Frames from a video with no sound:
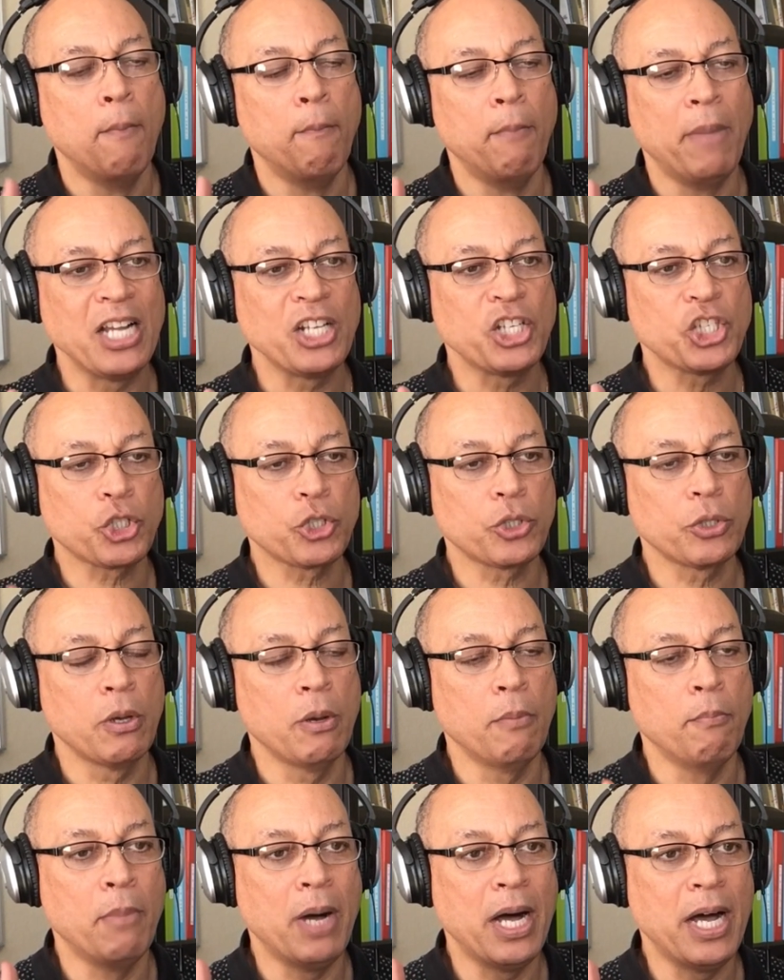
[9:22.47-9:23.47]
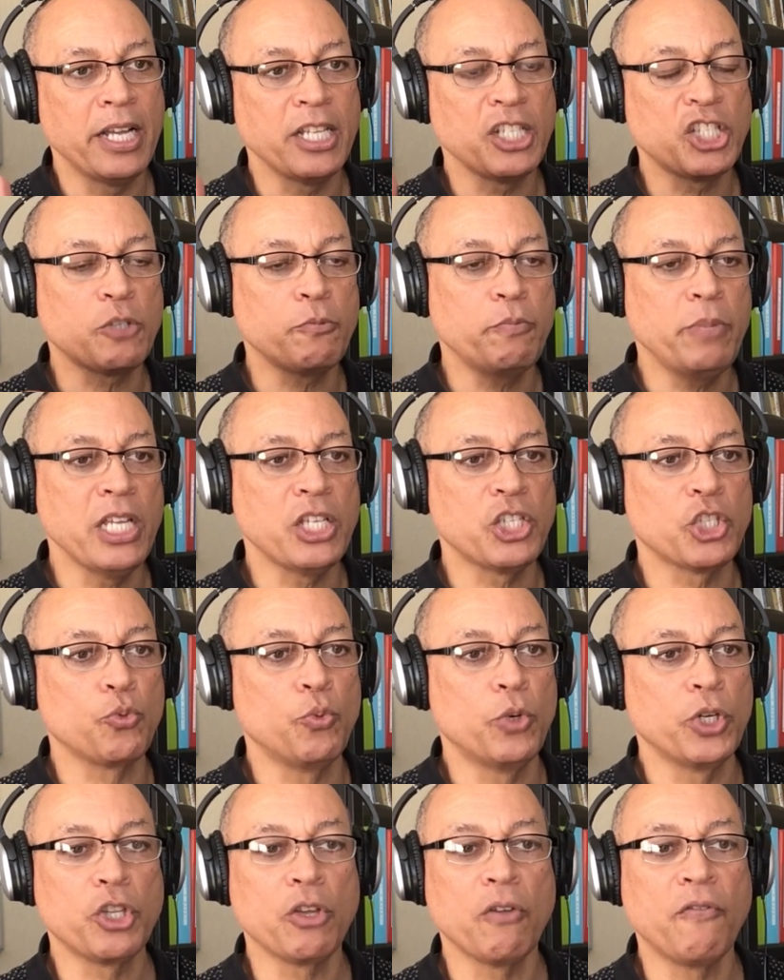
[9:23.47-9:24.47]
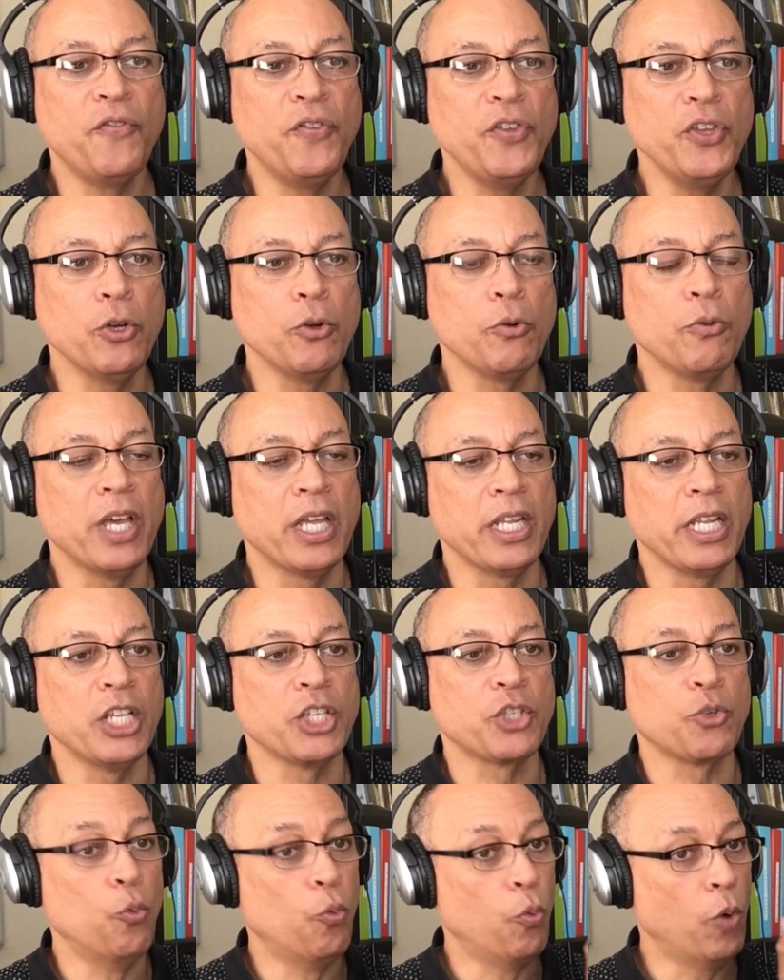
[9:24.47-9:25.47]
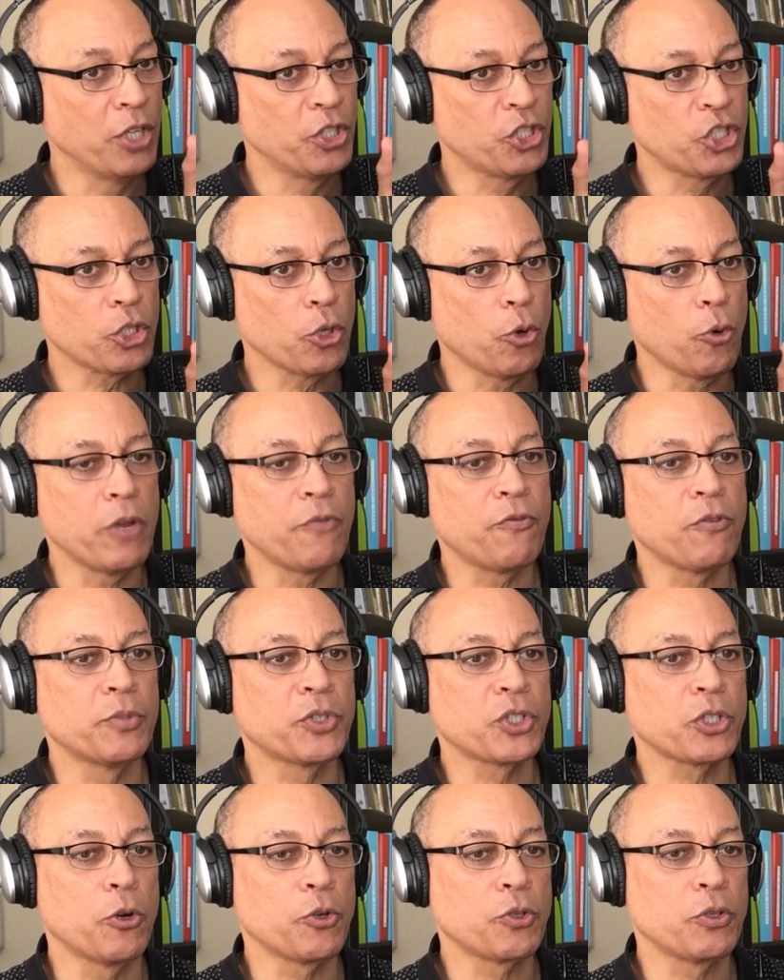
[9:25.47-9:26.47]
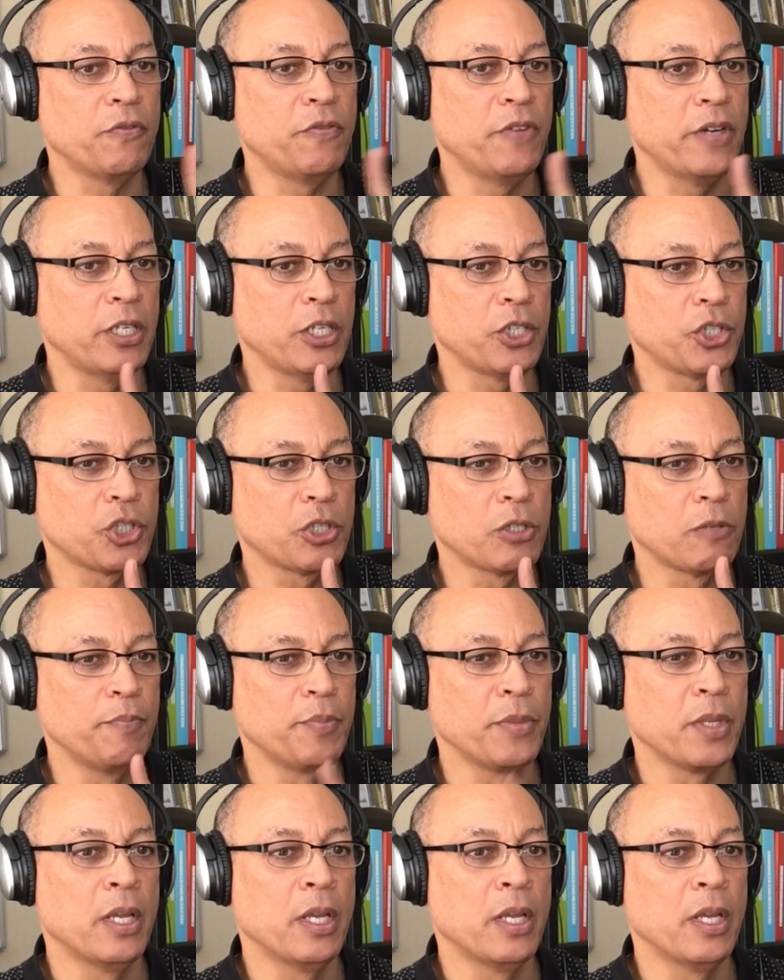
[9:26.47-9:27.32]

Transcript: my speech is one of the few that is one story from start to finish.